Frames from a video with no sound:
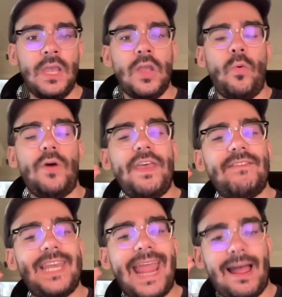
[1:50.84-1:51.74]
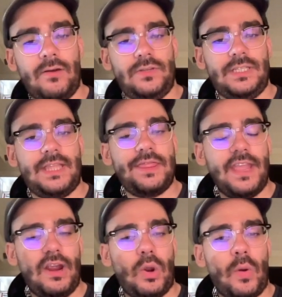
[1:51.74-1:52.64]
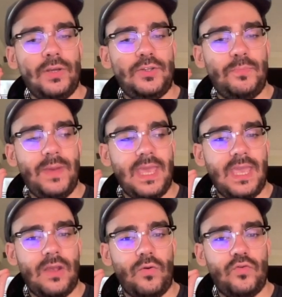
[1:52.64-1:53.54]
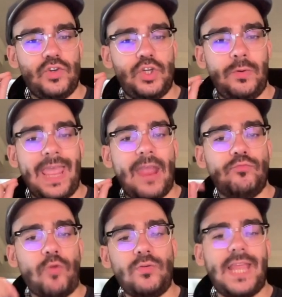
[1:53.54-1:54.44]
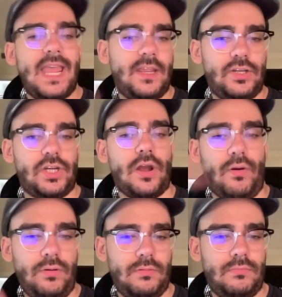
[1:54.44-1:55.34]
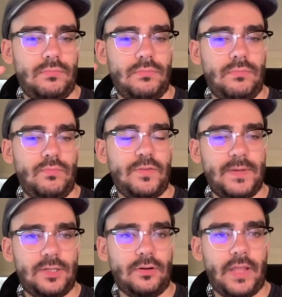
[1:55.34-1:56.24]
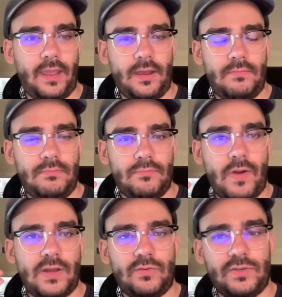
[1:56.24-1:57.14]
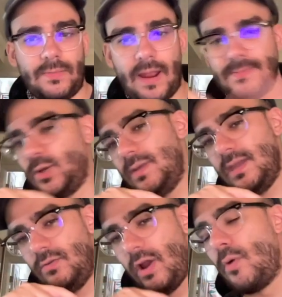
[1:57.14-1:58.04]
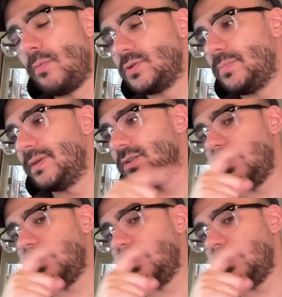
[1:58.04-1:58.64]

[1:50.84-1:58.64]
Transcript: Well, they've announced that they're going to be doing a rotating show with Mr. Lincoln, right? So sometimes there'll be Great Moments with Mr.